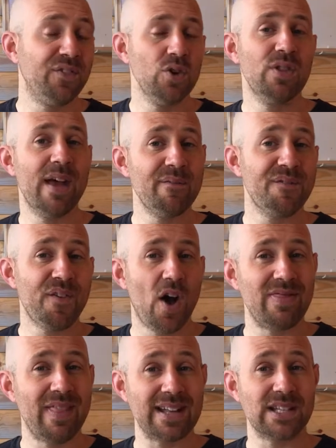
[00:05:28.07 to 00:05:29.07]
you then find
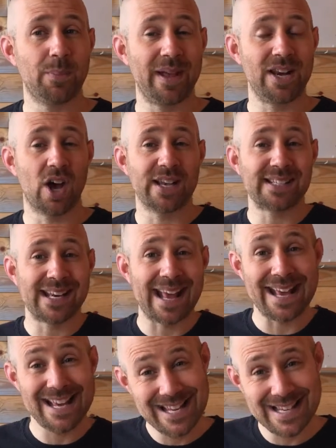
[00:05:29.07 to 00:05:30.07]
that to be nice and
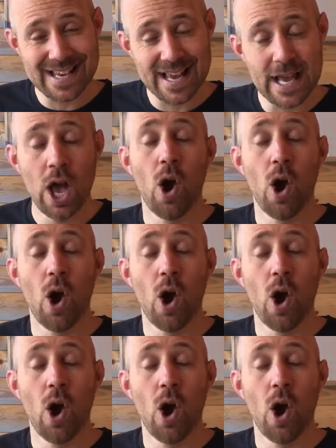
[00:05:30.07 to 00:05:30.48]
easy,